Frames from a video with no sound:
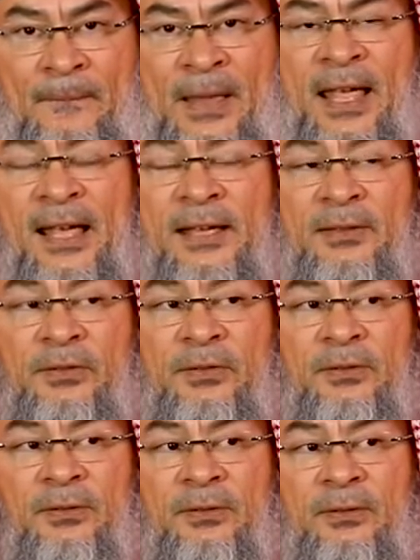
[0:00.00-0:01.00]
And
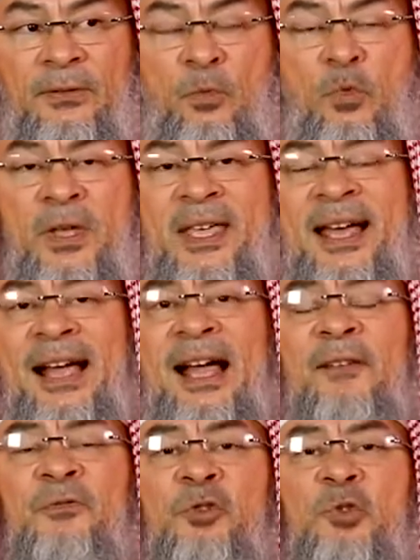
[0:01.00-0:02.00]
we
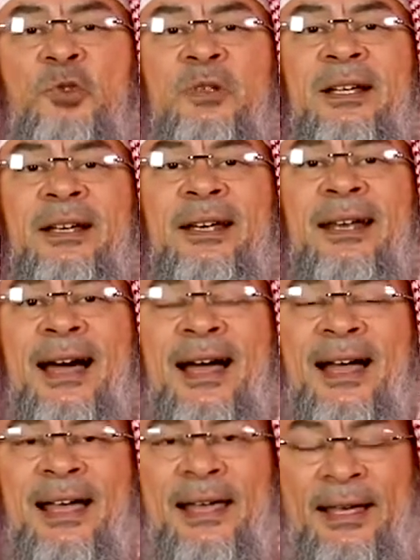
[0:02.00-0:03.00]
have to
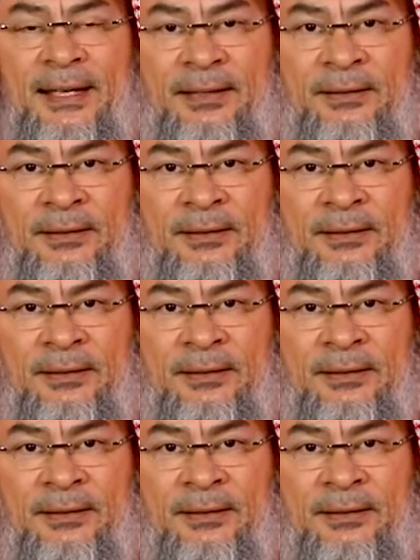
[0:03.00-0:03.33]
rely